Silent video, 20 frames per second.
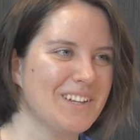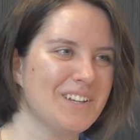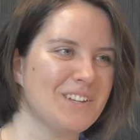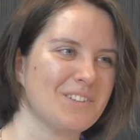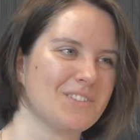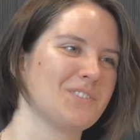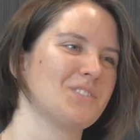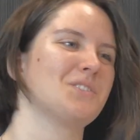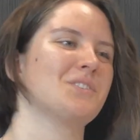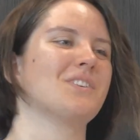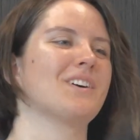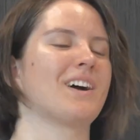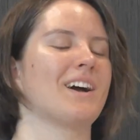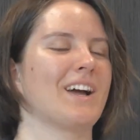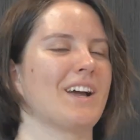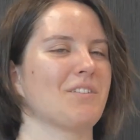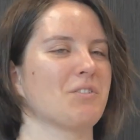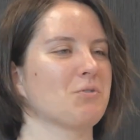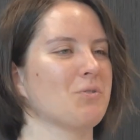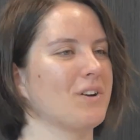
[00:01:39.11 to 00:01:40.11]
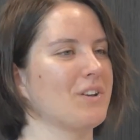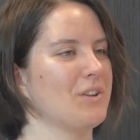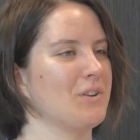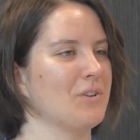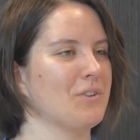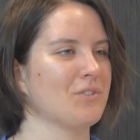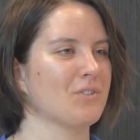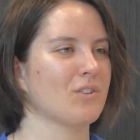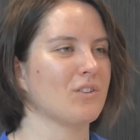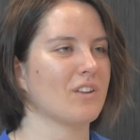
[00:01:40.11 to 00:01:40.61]
So I'm quite
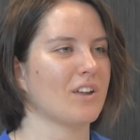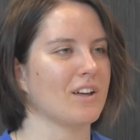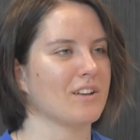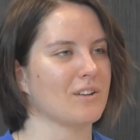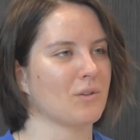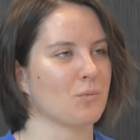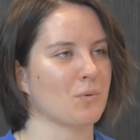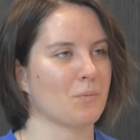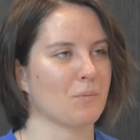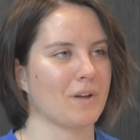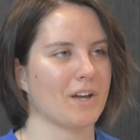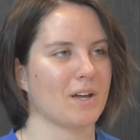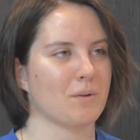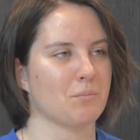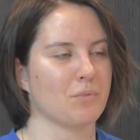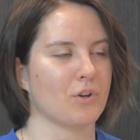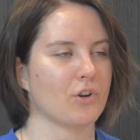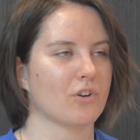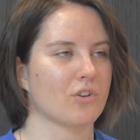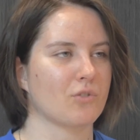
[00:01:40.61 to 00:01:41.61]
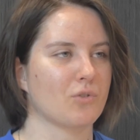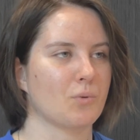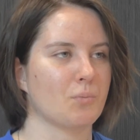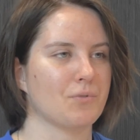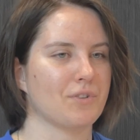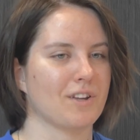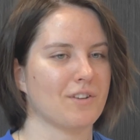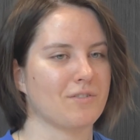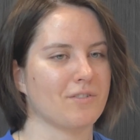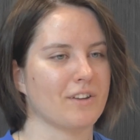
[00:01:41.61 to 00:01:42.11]
used to that, and when we had bigger groups
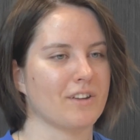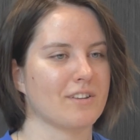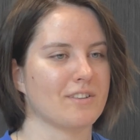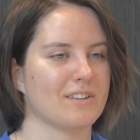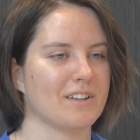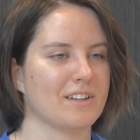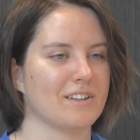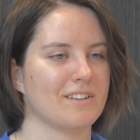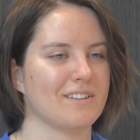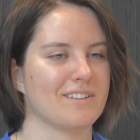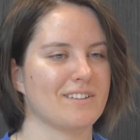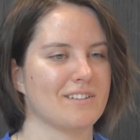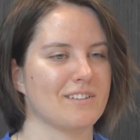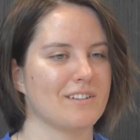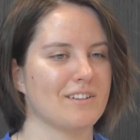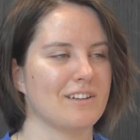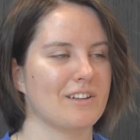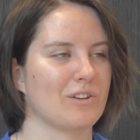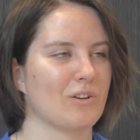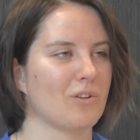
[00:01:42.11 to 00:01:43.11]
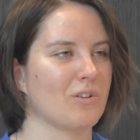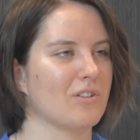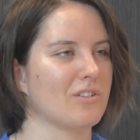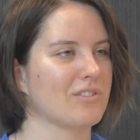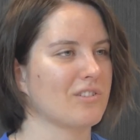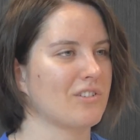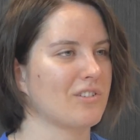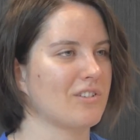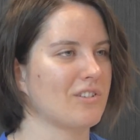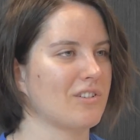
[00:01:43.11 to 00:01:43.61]
I felt that it
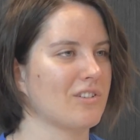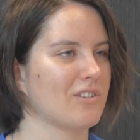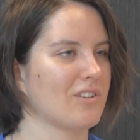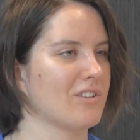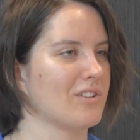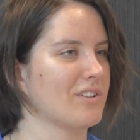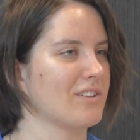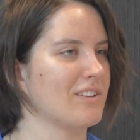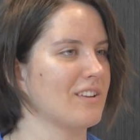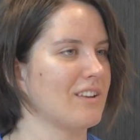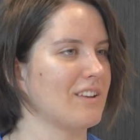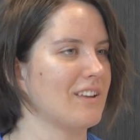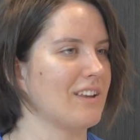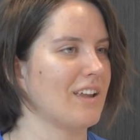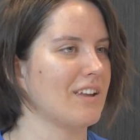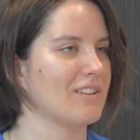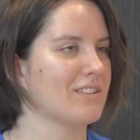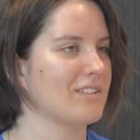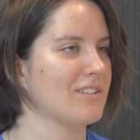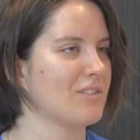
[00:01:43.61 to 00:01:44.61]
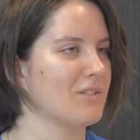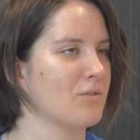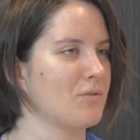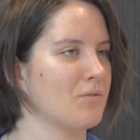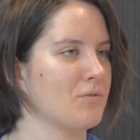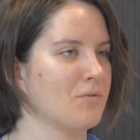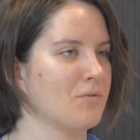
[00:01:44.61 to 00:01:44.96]
all got less